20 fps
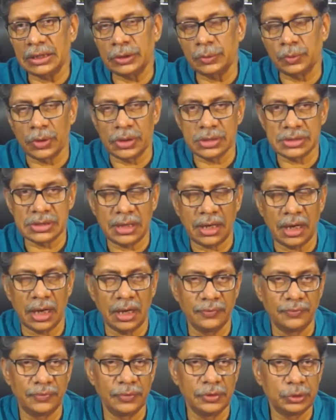it was
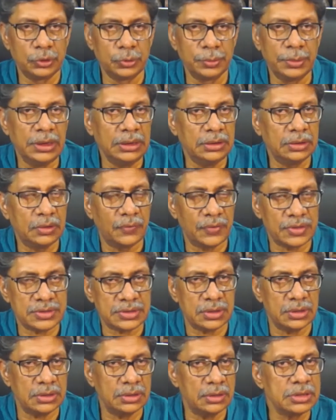harmful to be in the
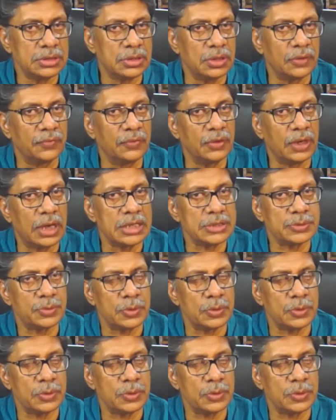western region of Ural?